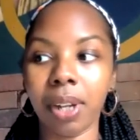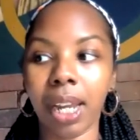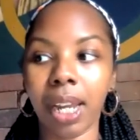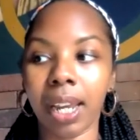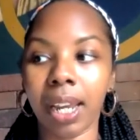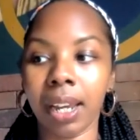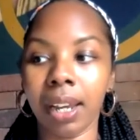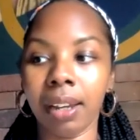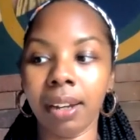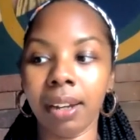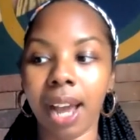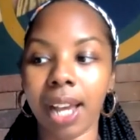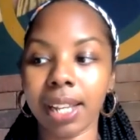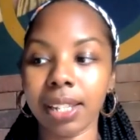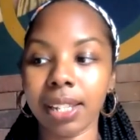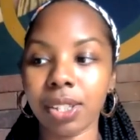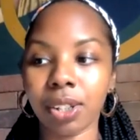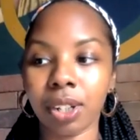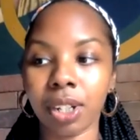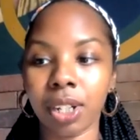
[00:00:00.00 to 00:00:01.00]
And I
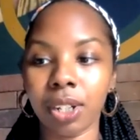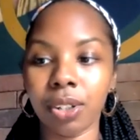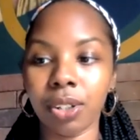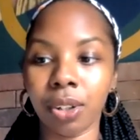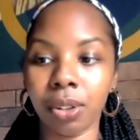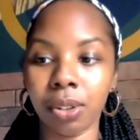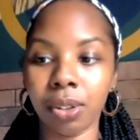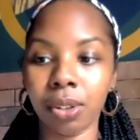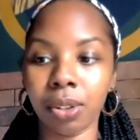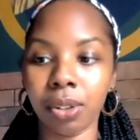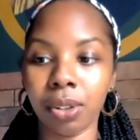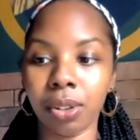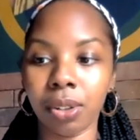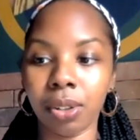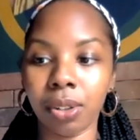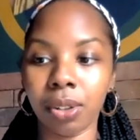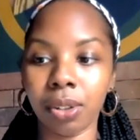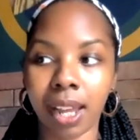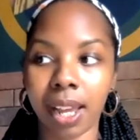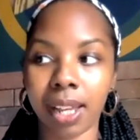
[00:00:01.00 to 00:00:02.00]
started
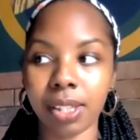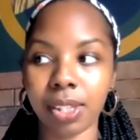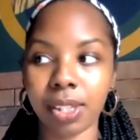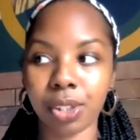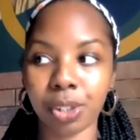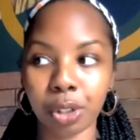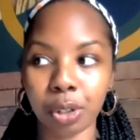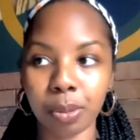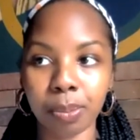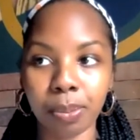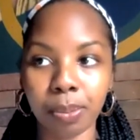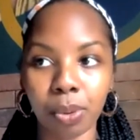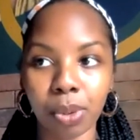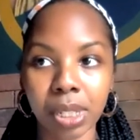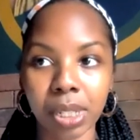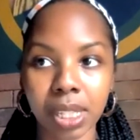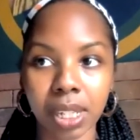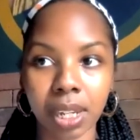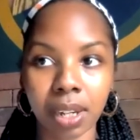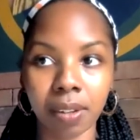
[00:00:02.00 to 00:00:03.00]
noticing that at certain
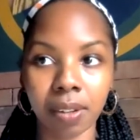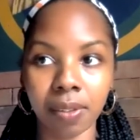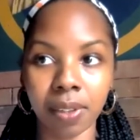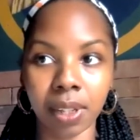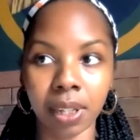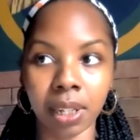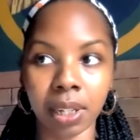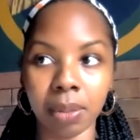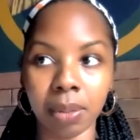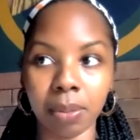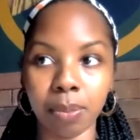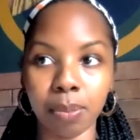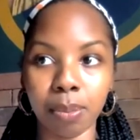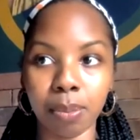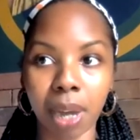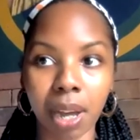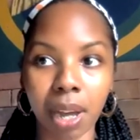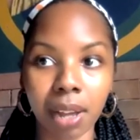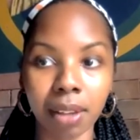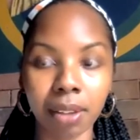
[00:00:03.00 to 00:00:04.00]
points of the
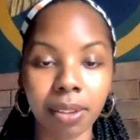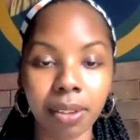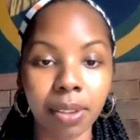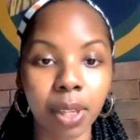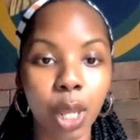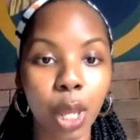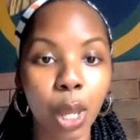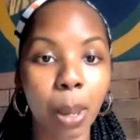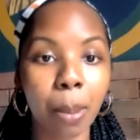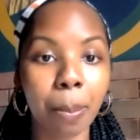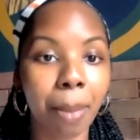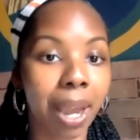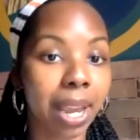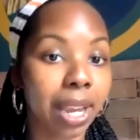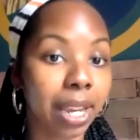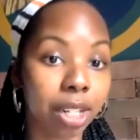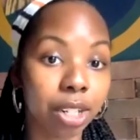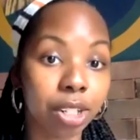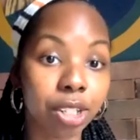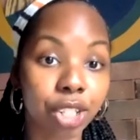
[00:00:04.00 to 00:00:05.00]
month, my
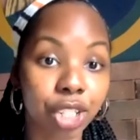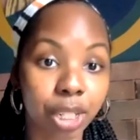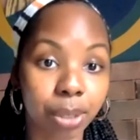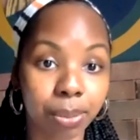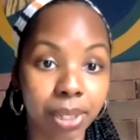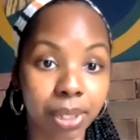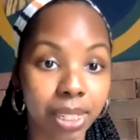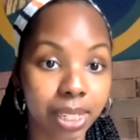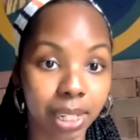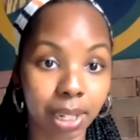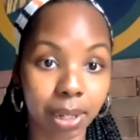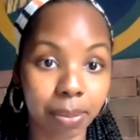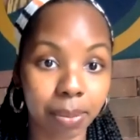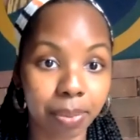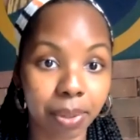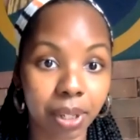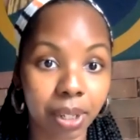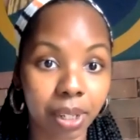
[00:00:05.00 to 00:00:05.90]
energy would dip.